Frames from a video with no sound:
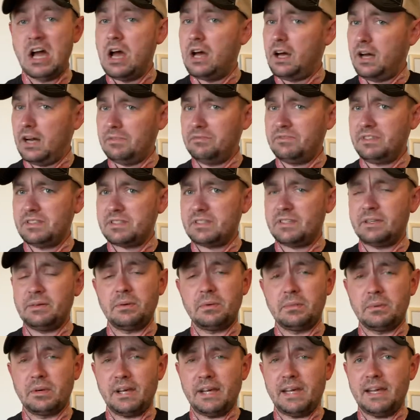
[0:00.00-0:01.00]
Obviously, we
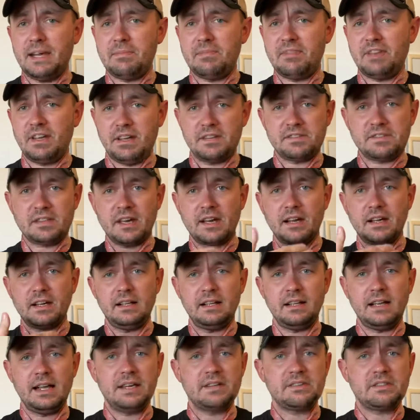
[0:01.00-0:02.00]
want to keep things
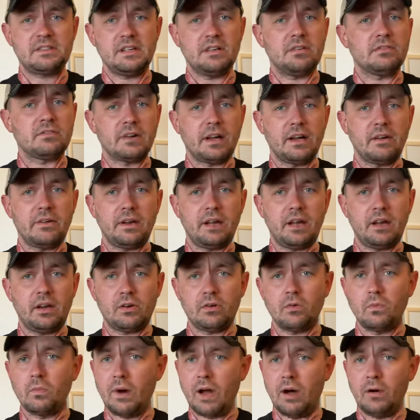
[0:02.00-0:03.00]
classy around here
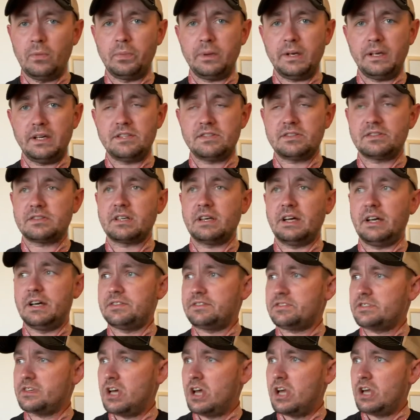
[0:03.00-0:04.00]
while we
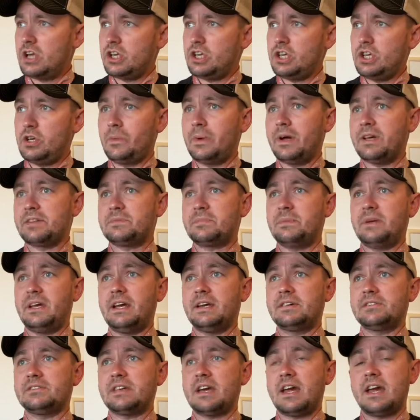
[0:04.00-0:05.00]
discuss
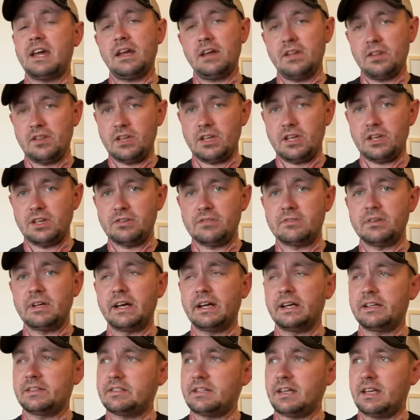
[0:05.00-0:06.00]
USPSA, the
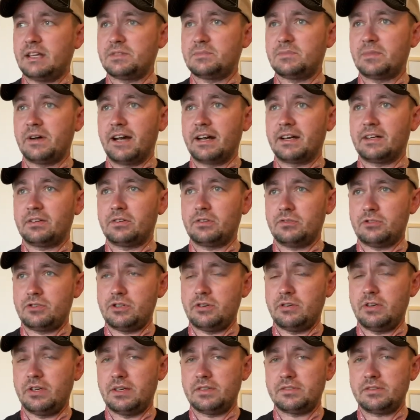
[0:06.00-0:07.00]
United States Practical
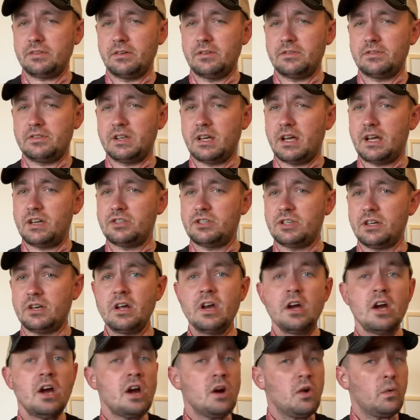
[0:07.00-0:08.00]
Shooting Association,
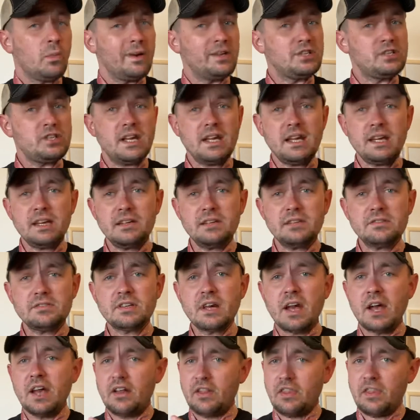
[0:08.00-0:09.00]
which
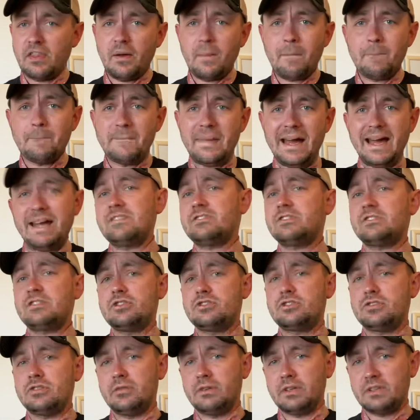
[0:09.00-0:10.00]
is the best
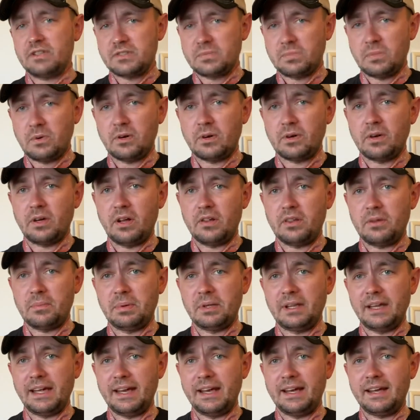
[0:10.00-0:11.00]
shooting sport on the
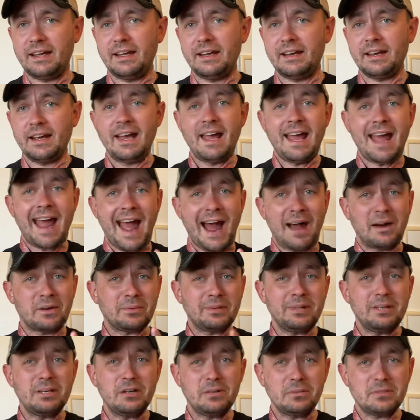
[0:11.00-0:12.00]
planet. How do
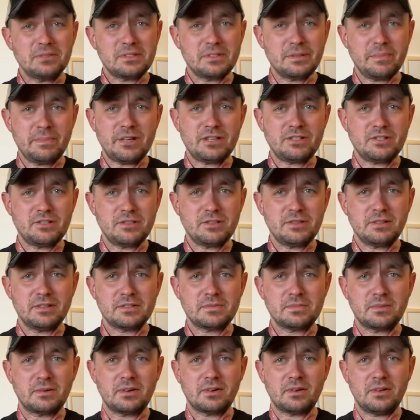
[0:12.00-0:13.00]
we know it's the best shooting
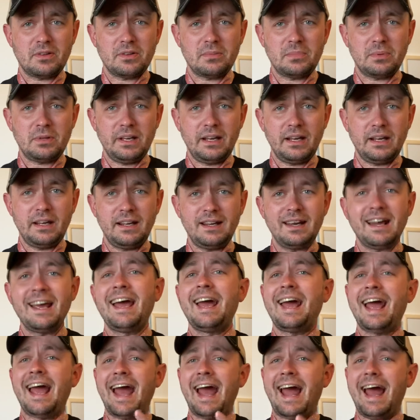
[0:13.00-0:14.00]
sport on the planet?
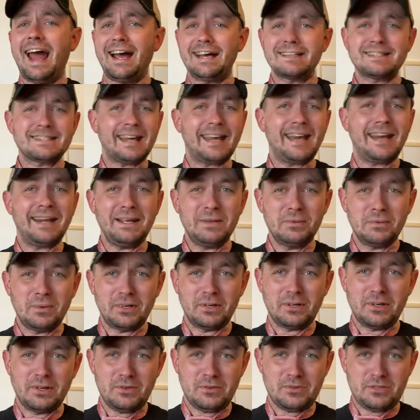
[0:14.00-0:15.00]
Ask anyone
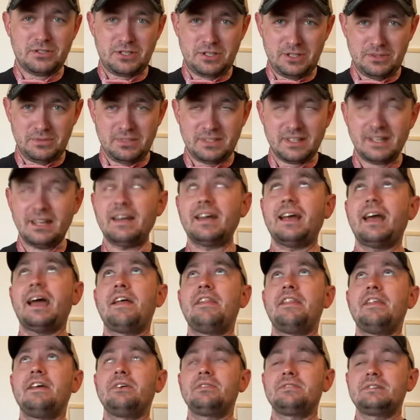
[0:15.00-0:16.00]
who shoots it, and
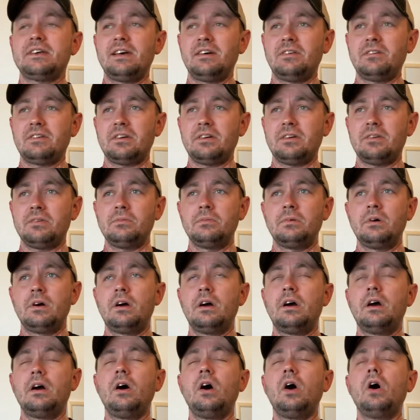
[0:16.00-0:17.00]
they'll tell you
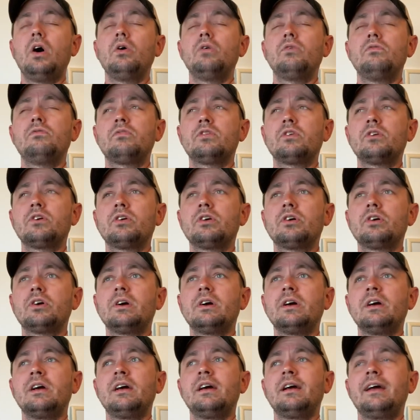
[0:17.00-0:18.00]
over
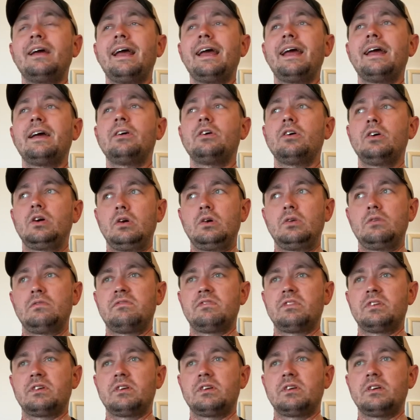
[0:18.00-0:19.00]
and
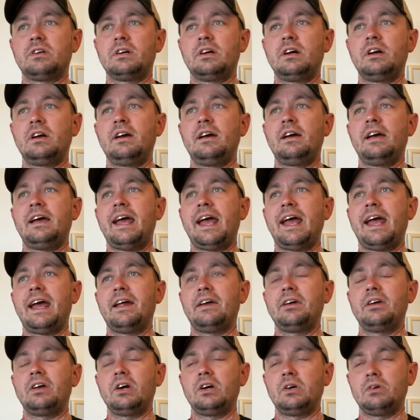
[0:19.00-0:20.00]
over
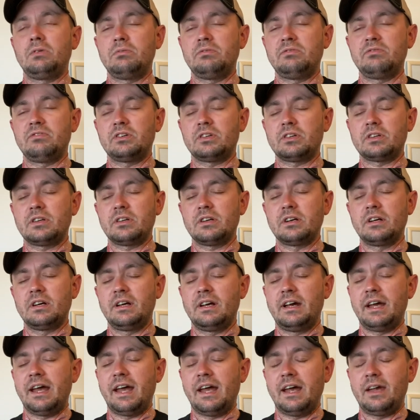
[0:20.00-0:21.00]
and over
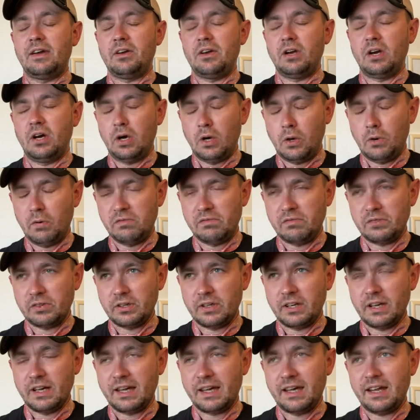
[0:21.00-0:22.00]
and
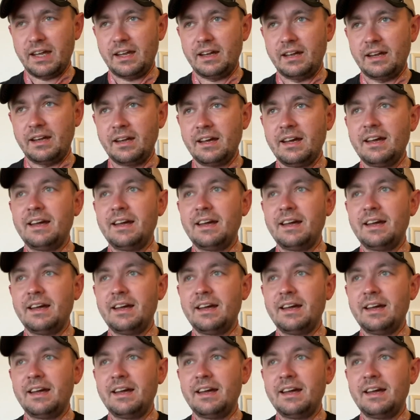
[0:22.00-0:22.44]
over again.